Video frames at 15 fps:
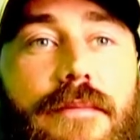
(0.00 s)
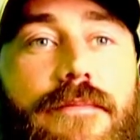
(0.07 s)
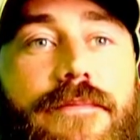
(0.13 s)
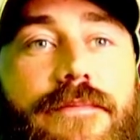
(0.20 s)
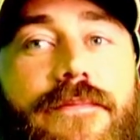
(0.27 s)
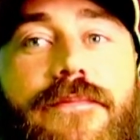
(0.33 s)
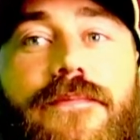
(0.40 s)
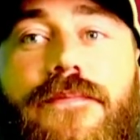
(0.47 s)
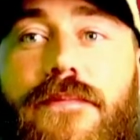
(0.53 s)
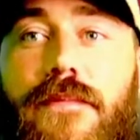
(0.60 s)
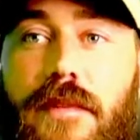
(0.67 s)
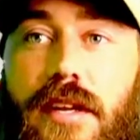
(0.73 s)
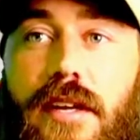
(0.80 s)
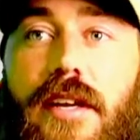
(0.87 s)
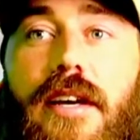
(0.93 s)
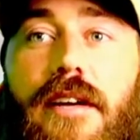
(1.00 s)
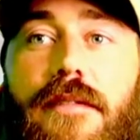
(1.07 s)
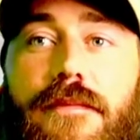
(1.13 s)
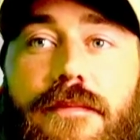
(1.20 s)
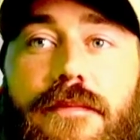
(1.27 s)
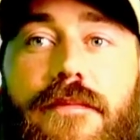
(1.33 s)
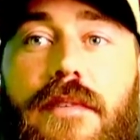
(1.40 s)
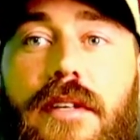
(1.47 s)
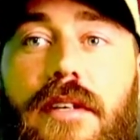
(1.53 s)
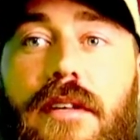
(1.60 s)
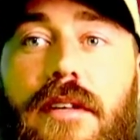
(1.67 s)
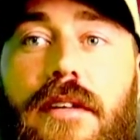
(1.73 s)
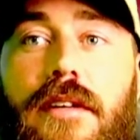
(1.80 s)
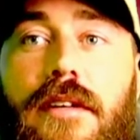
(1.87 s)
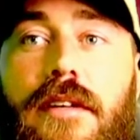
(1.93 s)
sponsors and stuff like that. You want to give them a shout out, or are
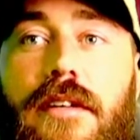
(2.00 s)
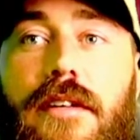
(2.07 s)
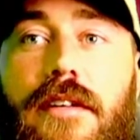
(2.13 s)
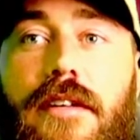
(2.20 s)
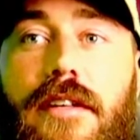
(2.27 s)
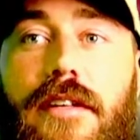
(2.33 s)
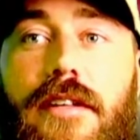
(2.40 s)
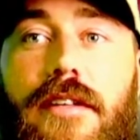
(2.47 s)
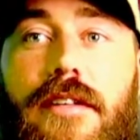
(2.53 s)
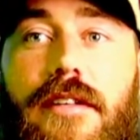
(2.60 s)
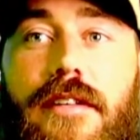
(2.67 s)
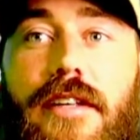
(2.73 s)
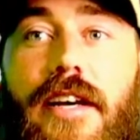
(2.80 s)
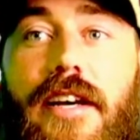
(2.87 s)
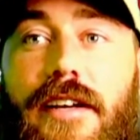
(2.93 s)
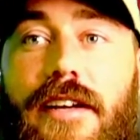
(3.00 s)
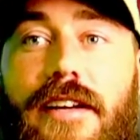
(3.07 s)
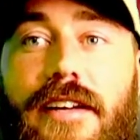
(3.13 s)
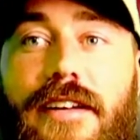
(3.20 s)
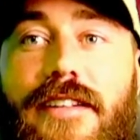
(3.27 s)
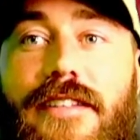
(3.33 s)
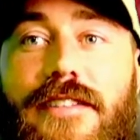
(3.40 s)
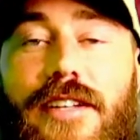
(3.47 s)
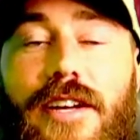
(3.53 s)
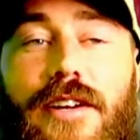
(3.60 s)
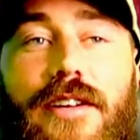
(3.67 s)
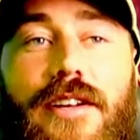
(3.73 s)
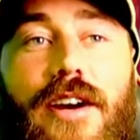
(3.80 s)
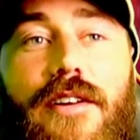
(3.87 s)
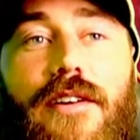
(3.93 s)
you allowed to do that? Yeah. So
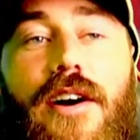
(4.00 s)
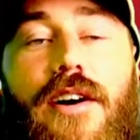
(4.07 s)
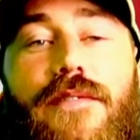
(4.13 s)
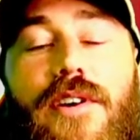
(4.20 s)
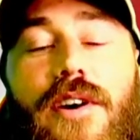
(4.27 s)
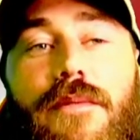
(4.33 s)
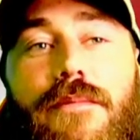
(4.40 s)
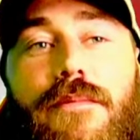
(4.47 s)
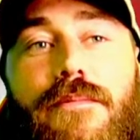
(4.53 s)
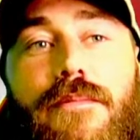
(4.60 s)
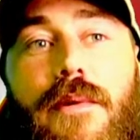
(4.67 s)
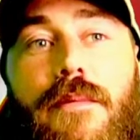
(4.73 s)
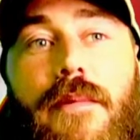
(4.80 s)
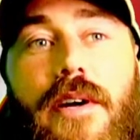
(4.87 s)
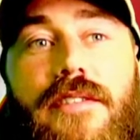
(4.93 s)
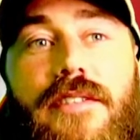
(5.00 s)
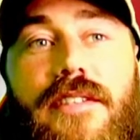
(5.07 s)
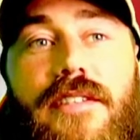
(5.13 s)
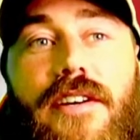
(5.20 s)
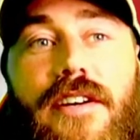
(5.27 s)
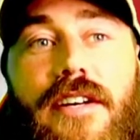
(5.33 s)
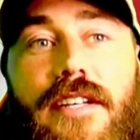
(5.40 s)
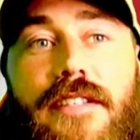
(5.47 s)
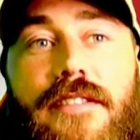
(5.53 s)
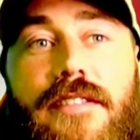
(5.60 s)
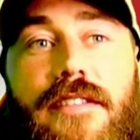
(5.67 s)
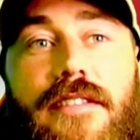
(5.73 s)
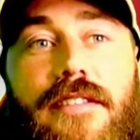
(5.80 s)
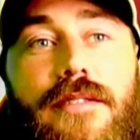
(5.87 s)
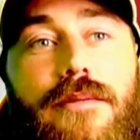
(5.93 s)
I've got Promoser Tyres,
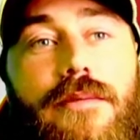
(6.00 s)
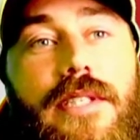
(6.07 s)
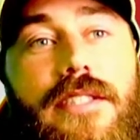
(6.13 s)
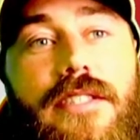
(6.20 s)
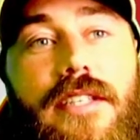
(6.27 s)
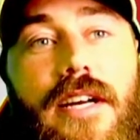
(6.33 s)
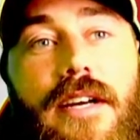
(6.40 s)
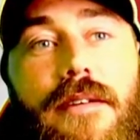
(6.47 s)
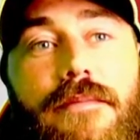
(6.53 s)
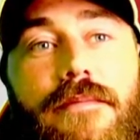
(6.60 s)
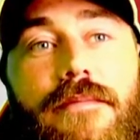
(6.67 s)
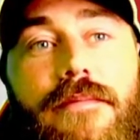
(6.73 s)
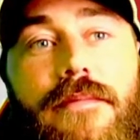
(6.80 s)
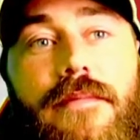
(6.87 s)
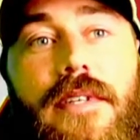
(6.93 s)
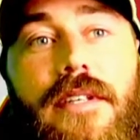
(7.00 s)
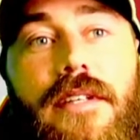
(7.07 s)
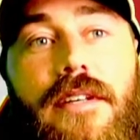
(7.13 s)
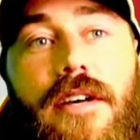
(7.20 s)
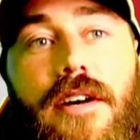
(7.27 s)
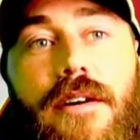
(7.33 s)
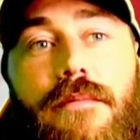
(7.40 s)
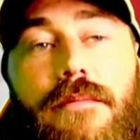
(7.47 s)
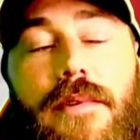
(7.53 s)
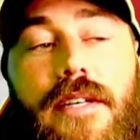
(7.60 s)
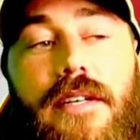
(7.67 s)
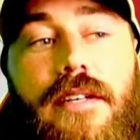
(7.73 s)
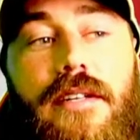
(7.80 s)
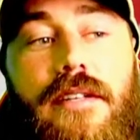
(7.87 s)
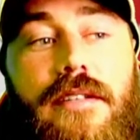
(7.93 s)
which I'm
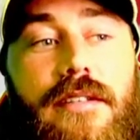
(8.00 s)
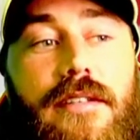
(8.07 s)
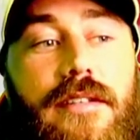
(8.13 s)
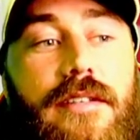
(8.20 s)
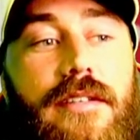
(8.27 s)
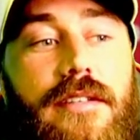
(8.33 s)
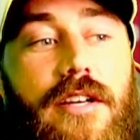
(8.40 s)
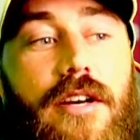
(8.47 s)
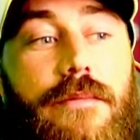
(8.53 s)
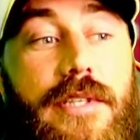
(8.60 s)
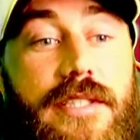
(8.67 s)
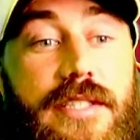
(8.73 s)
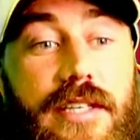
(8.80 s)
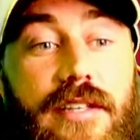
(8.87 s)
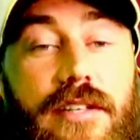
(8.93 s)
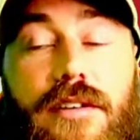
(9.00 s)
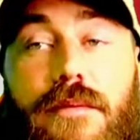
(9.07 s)
a dealer of